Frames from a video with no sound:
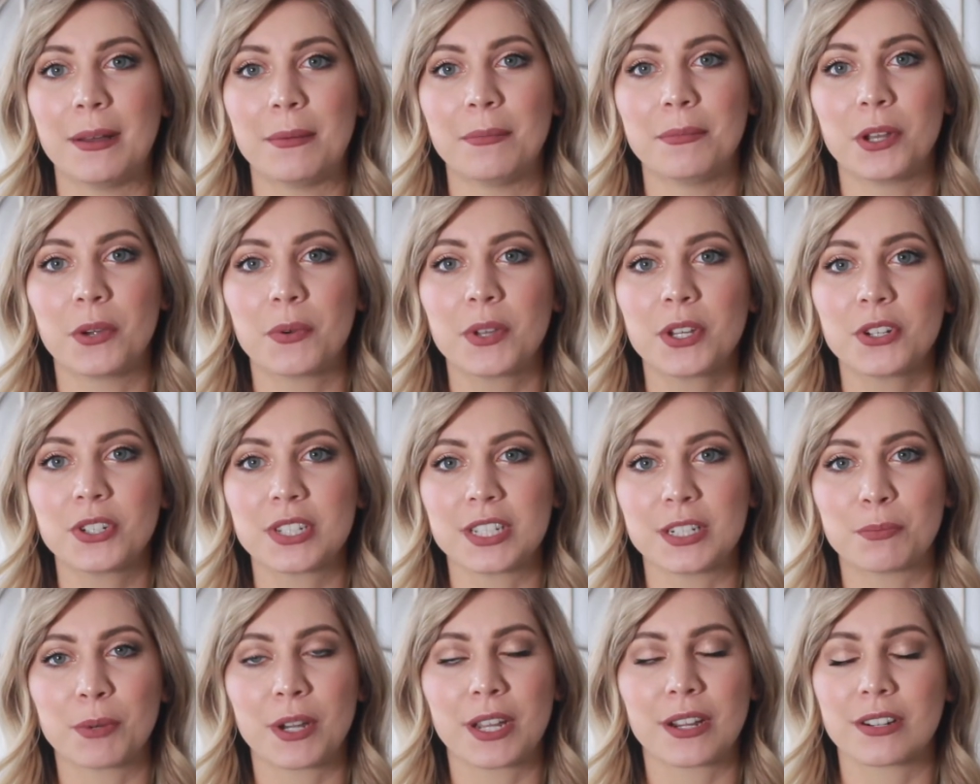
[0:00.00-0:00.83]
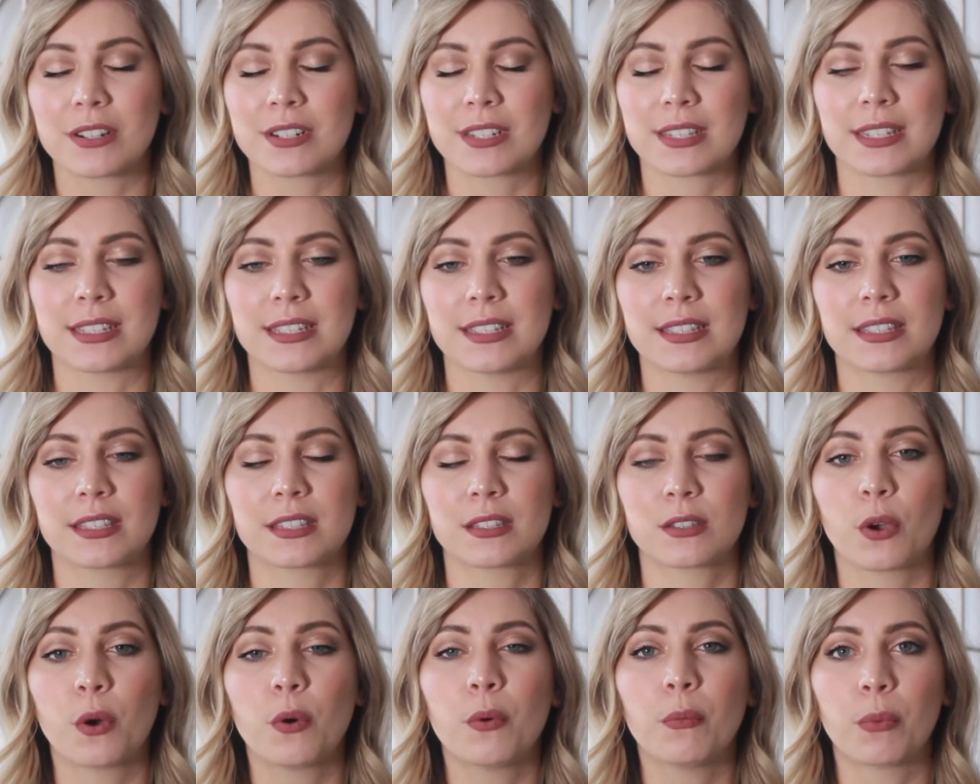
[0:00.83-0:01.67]
Knowing your deal breakers is
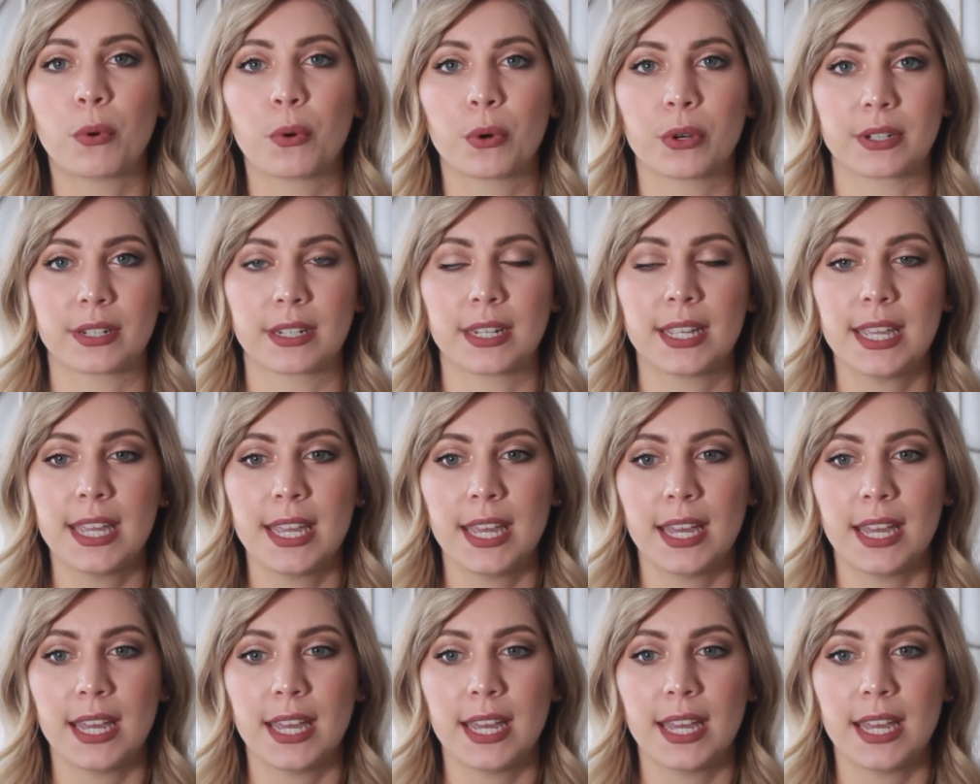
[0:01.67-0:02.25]
so important.